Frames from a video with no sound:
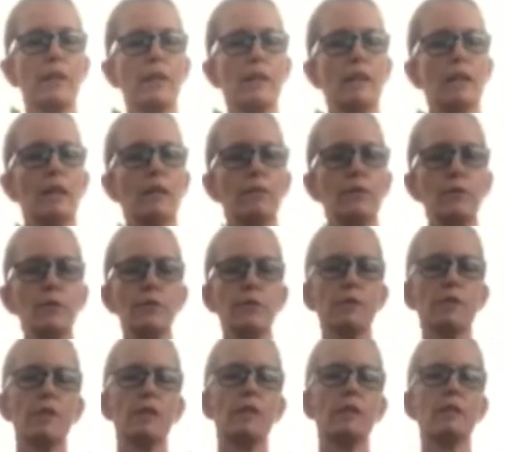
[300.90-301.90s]
If you
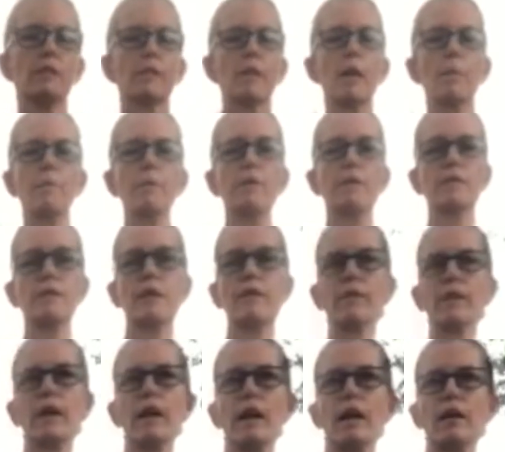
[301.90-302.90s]
see the top of this
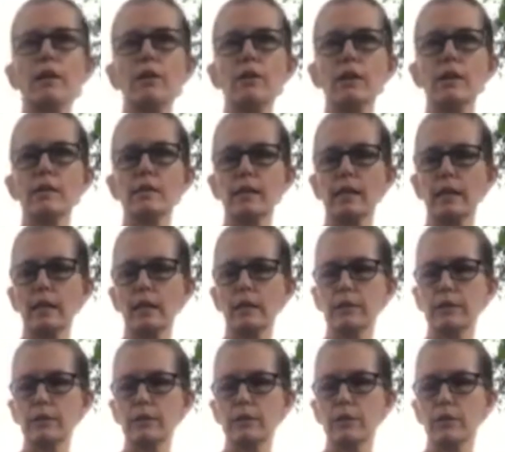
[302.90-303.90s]
avocado has like a
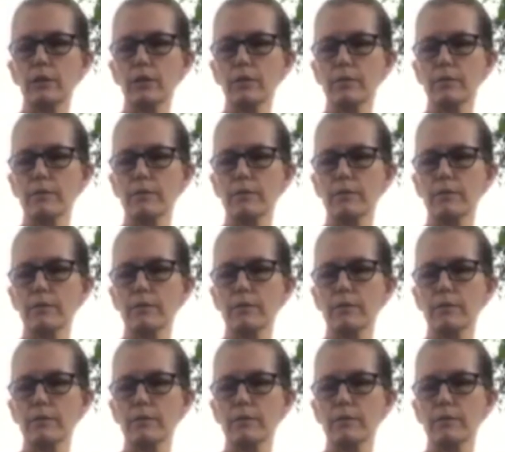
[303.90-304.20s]
little